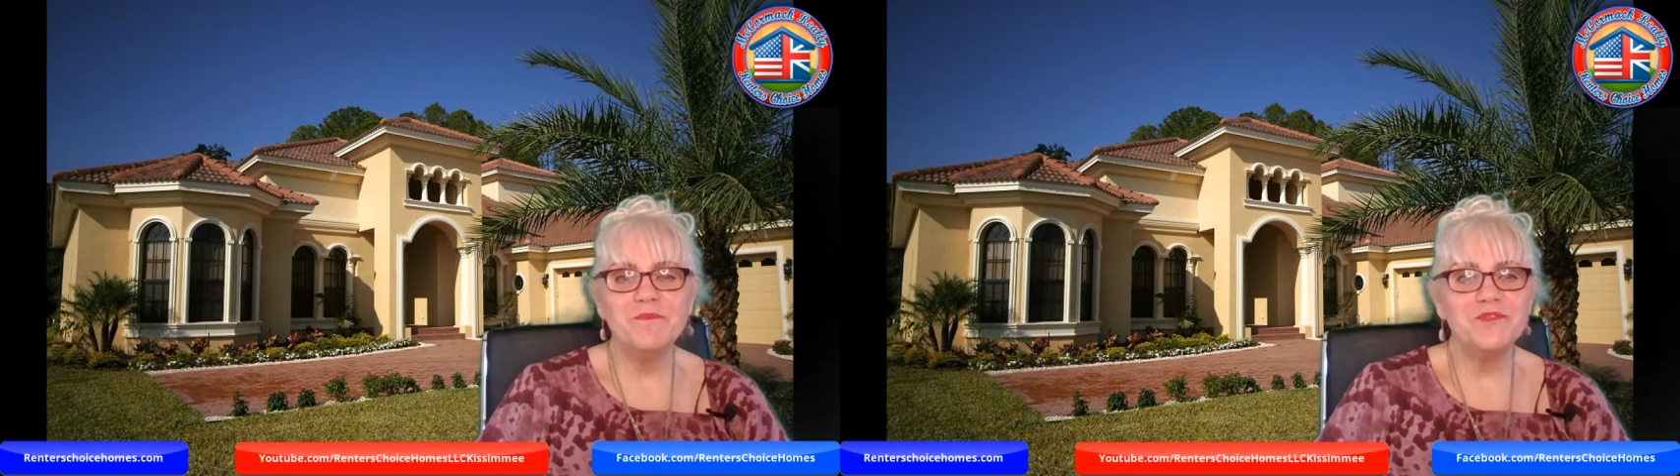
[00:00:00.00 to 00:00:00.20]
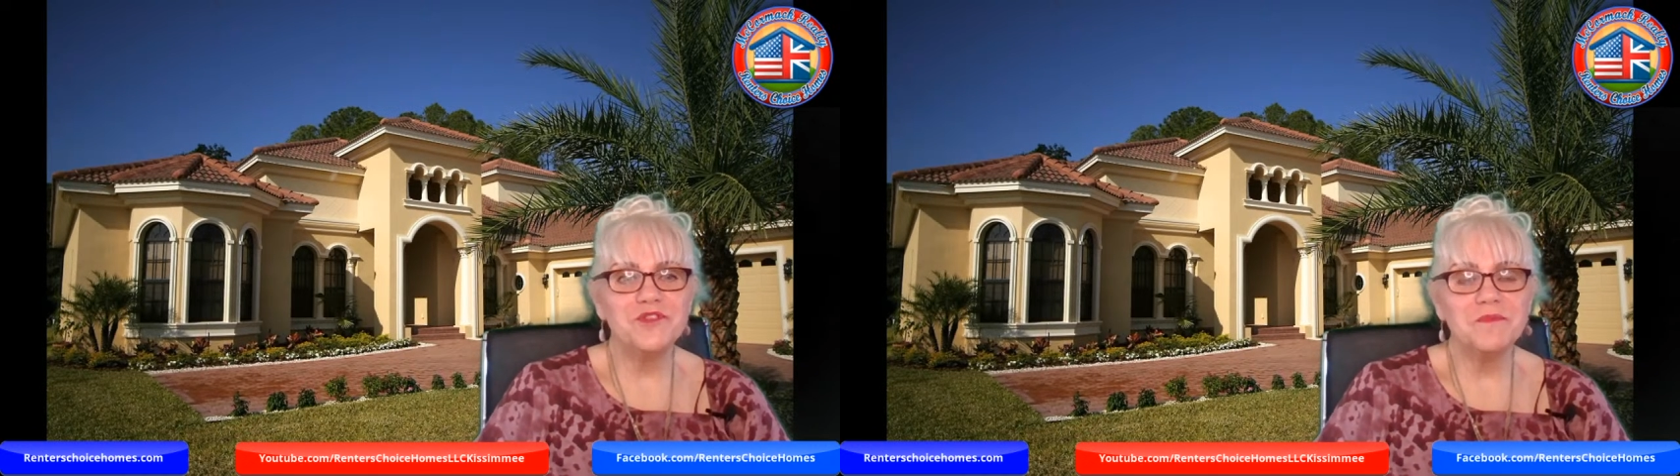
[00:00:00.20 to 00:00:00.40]

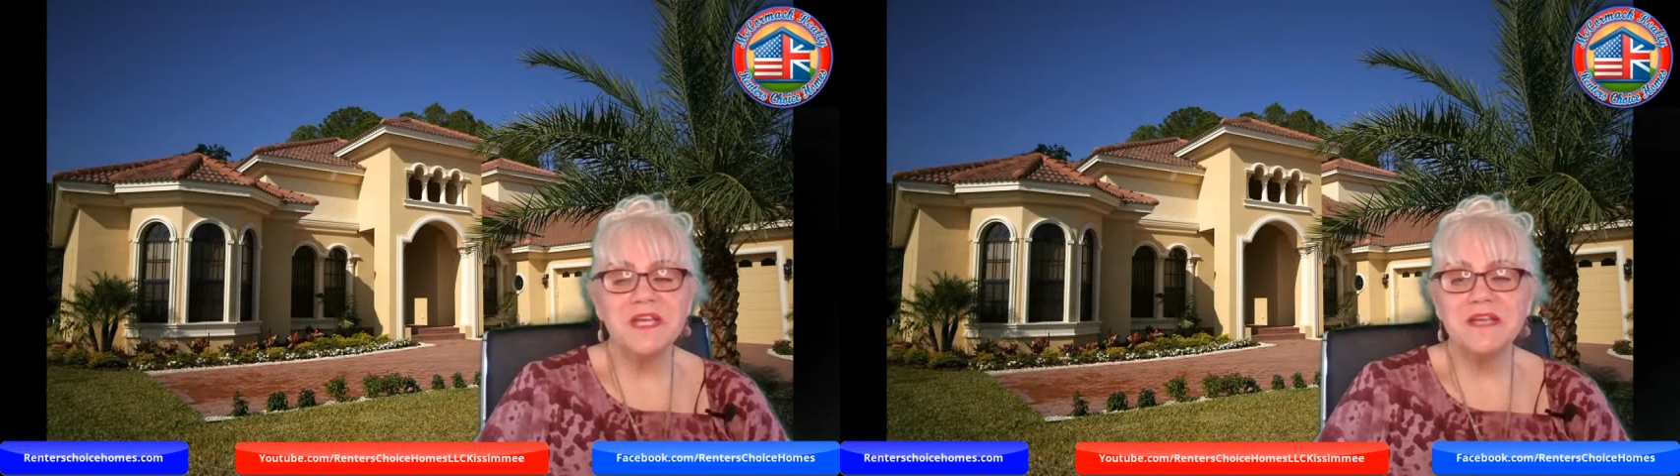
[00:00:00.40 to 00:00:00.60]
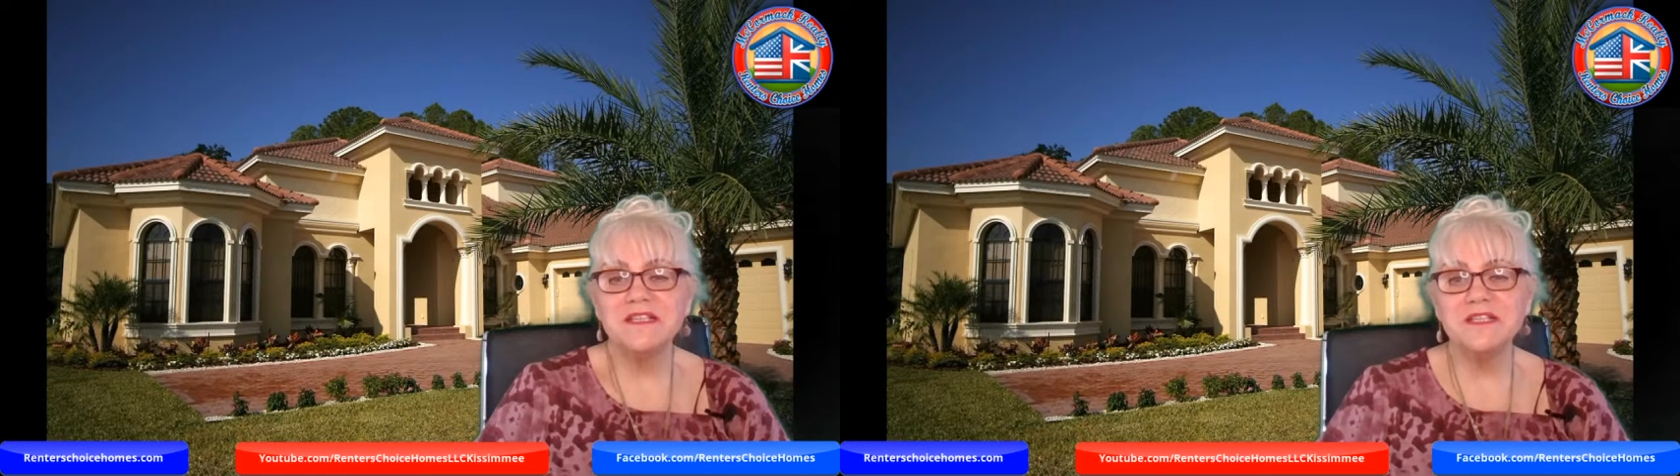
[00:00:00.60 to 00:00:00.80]

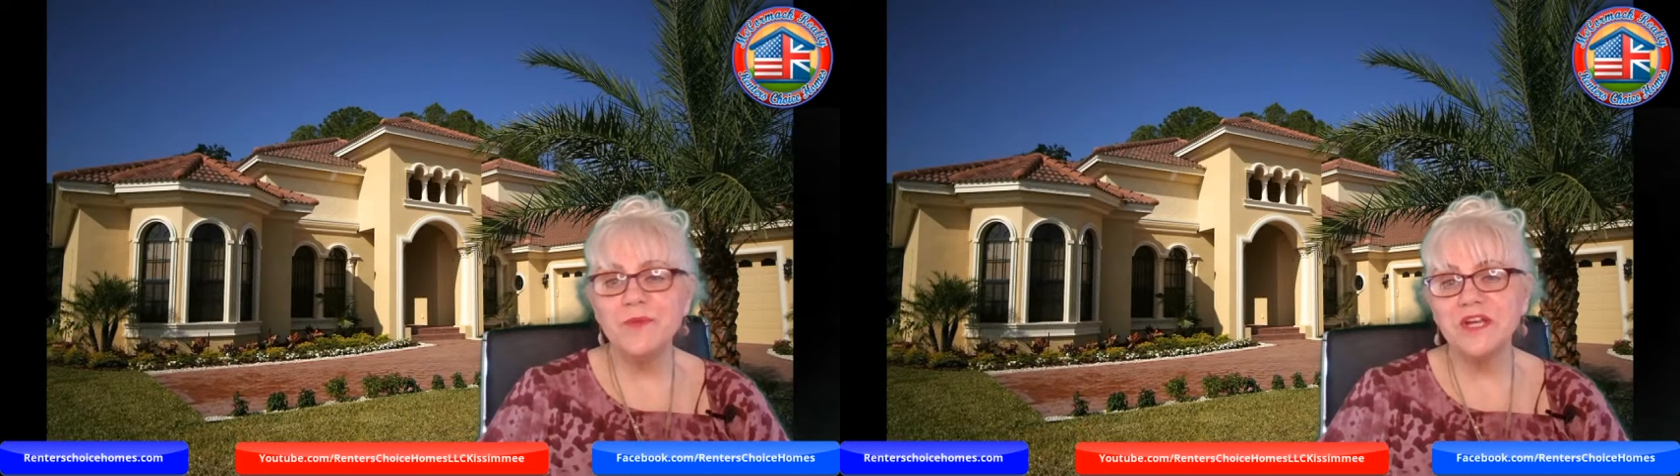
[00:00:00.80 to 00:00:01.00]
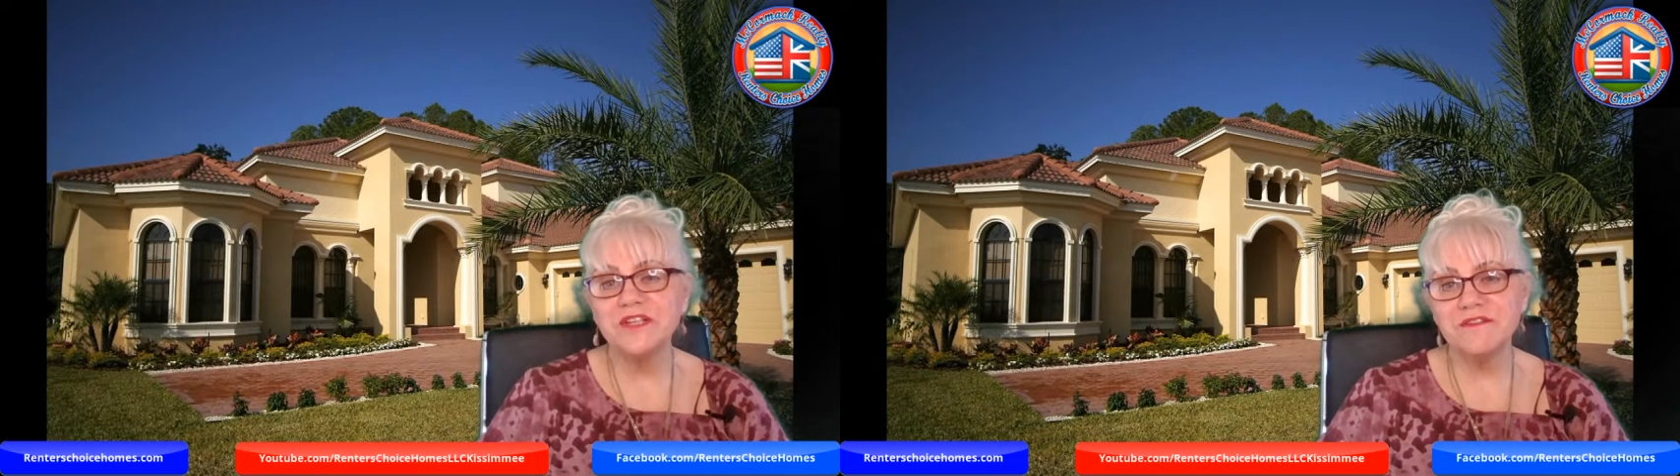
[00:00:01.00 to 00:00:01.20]
Sometimes it's
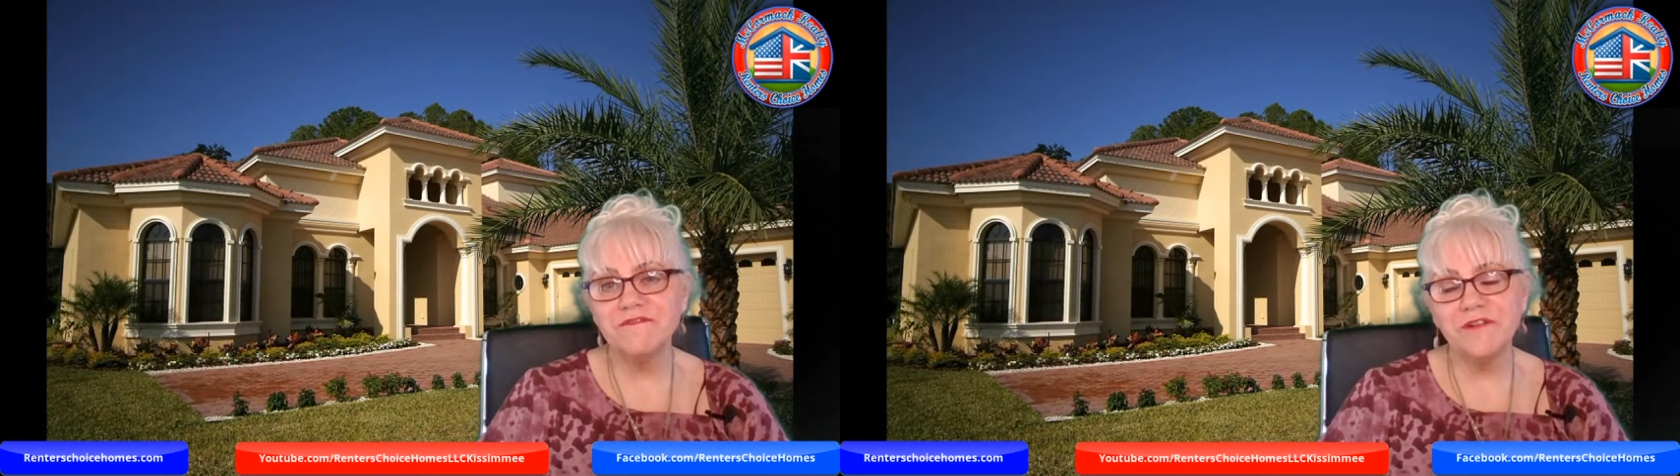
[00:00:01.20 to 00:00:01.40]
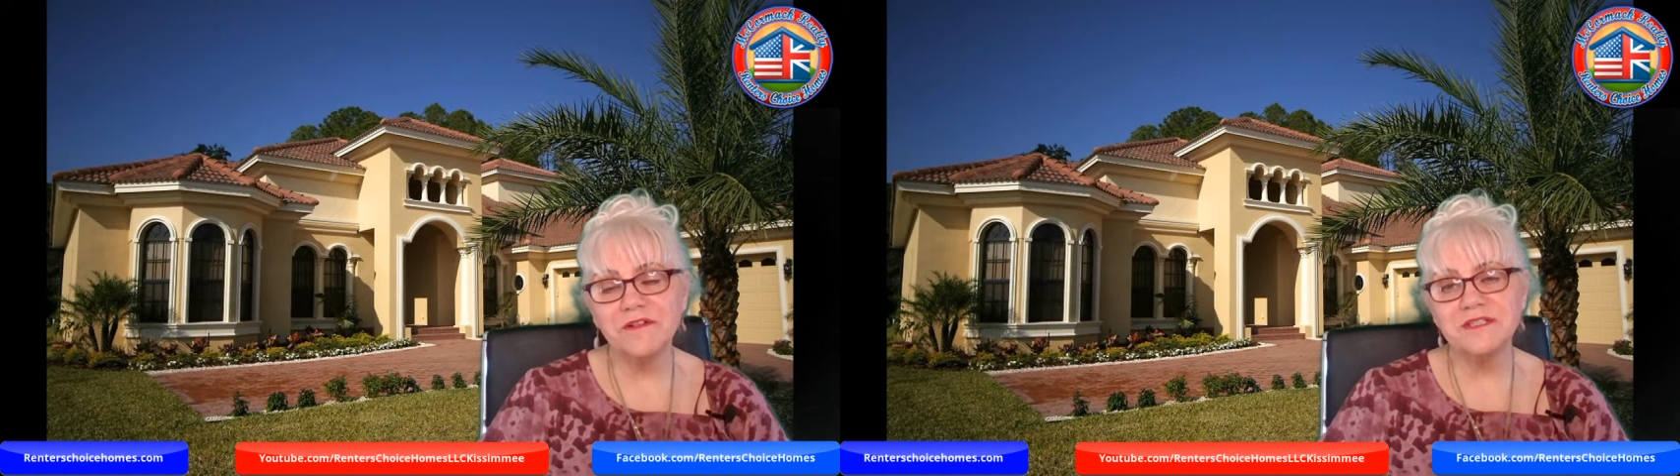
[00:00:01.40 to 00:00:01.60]
because
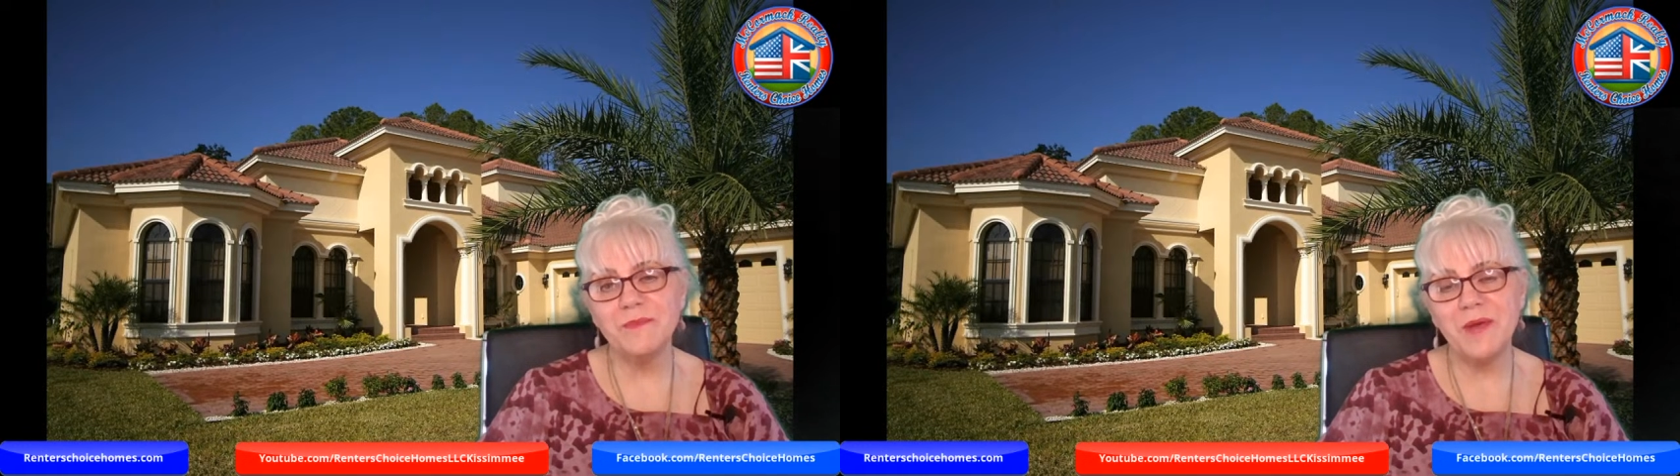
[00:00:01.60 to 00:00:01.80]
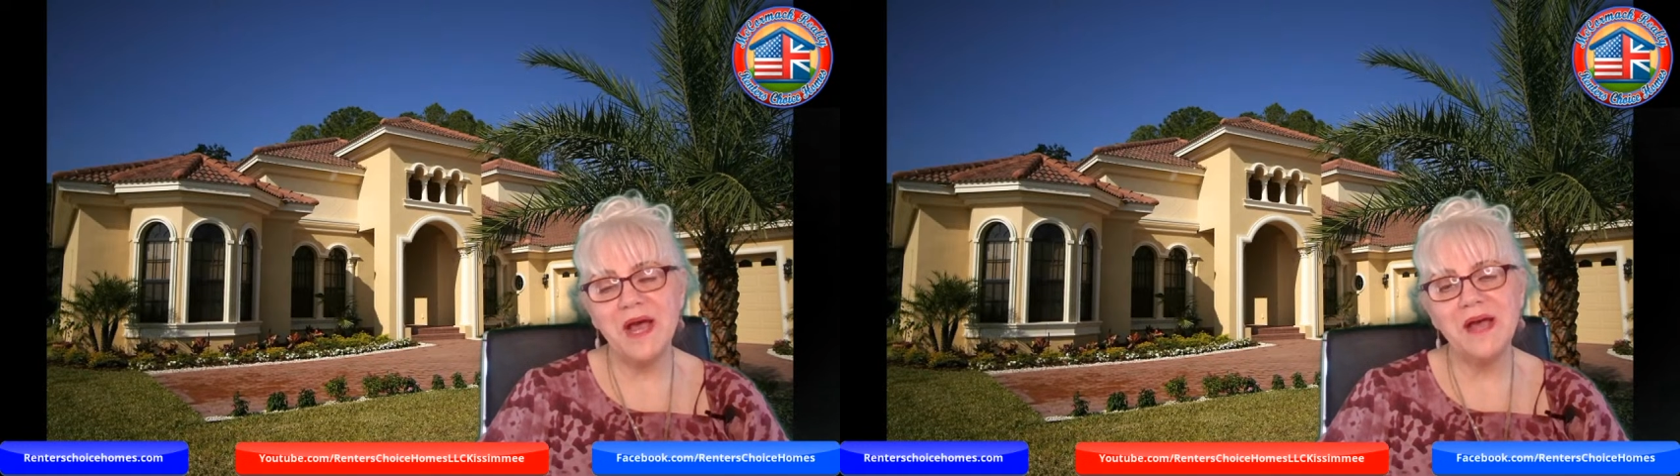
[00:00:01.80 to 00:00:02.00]
of faulty
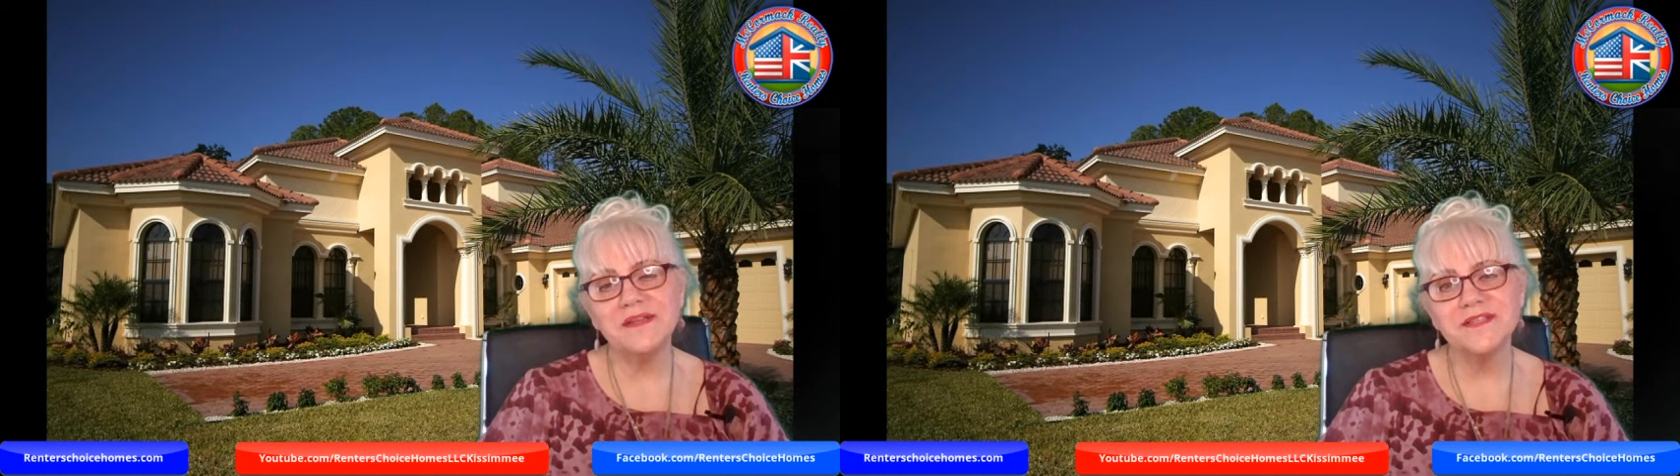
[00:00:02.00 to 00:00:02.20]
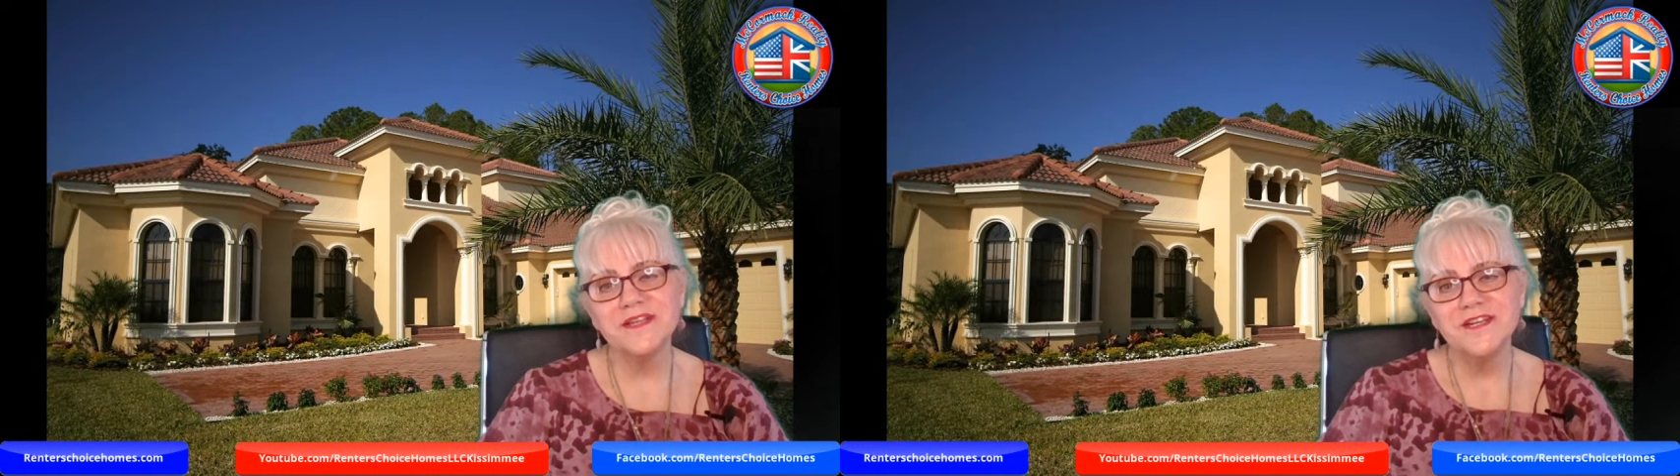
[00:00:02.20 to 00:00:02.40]

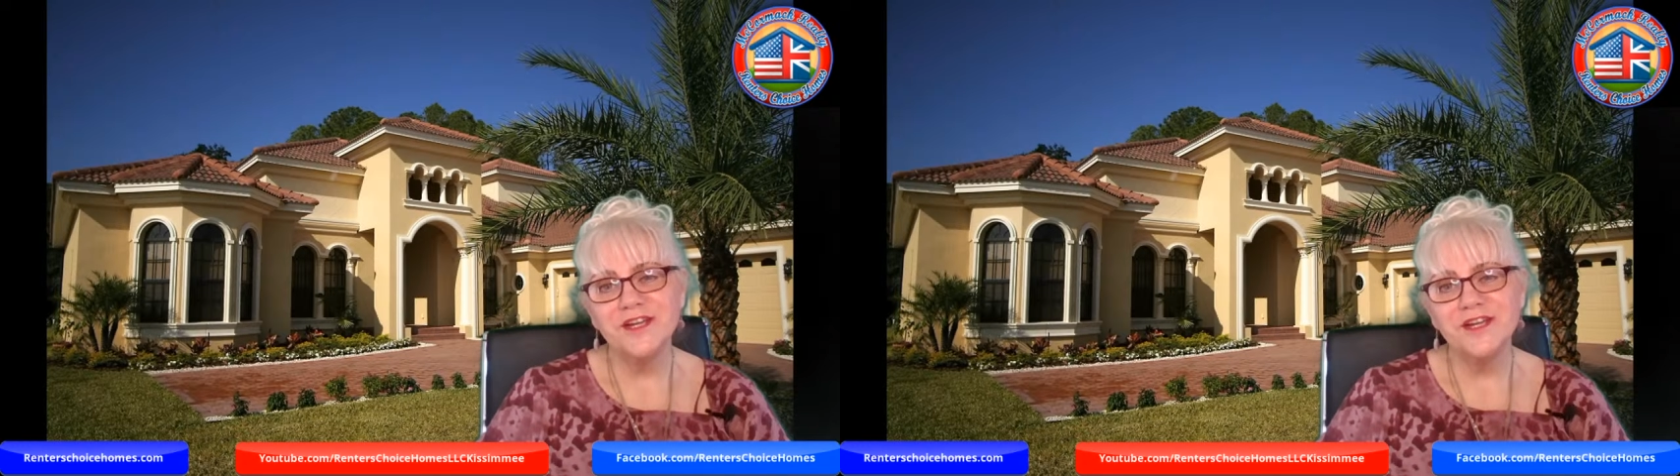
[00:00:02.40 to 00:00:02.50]
parts,